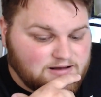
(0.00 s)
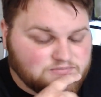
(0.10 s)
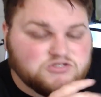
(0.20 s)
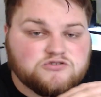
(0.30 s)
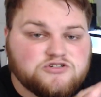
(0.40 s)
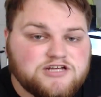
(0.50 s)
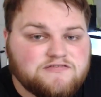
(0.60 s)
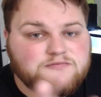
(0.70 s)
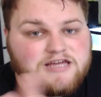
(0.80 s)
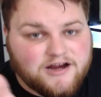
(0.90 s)
So you just
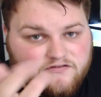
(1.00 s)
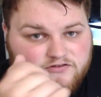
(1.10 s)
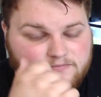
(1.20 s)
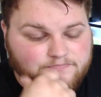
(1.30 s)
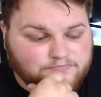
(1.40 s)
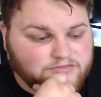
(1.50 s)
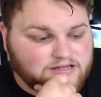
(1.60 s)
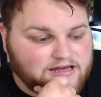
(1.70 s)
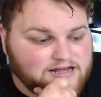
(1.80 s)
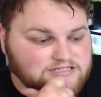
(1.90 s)
have to be careful.
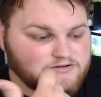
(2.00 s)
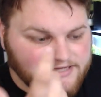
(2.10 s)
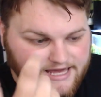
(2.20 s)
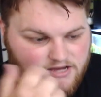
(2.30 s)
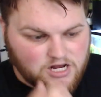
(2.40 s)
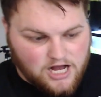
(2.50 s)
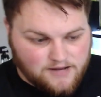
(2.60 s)
And I said, okay,